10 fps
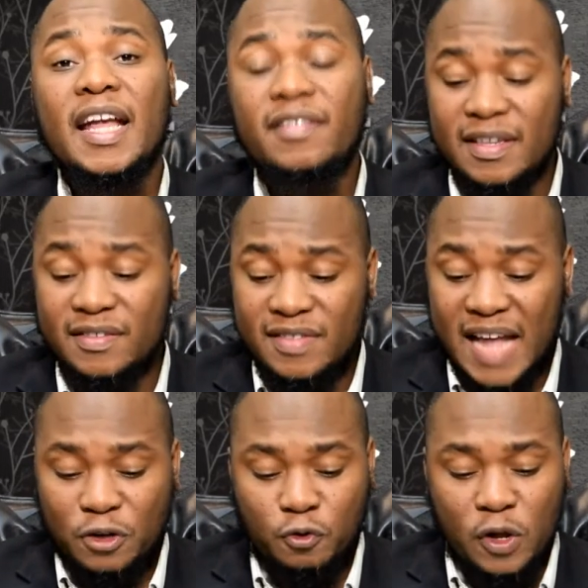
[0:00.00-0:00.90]
It is
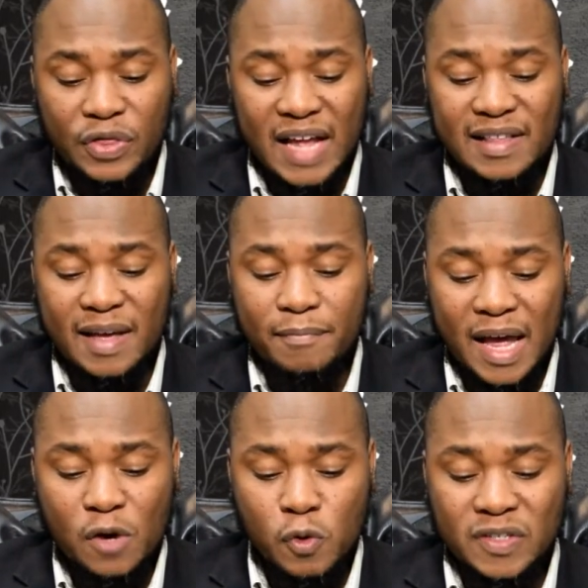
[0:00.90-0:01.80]
natural that a
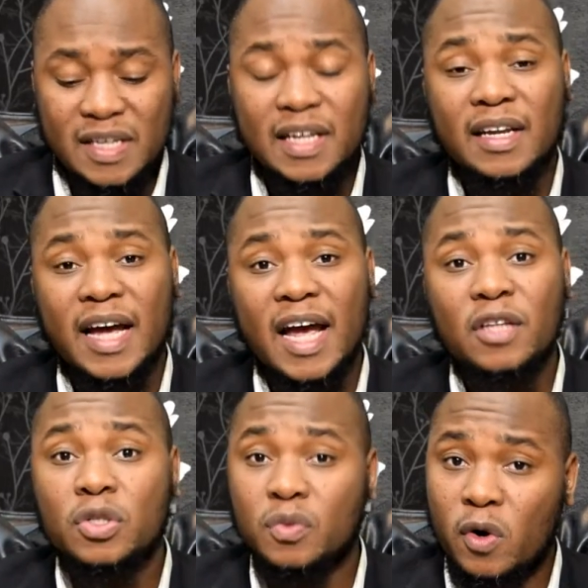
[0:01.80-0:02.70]
man was
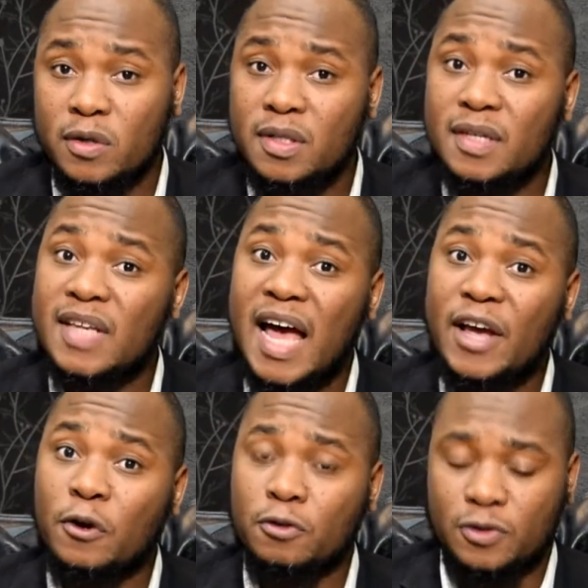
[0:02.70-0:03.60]
inclined towards
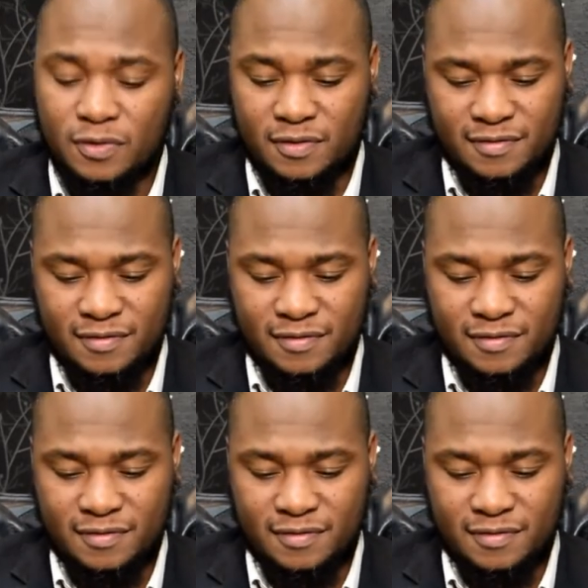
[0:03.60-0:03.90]
desires.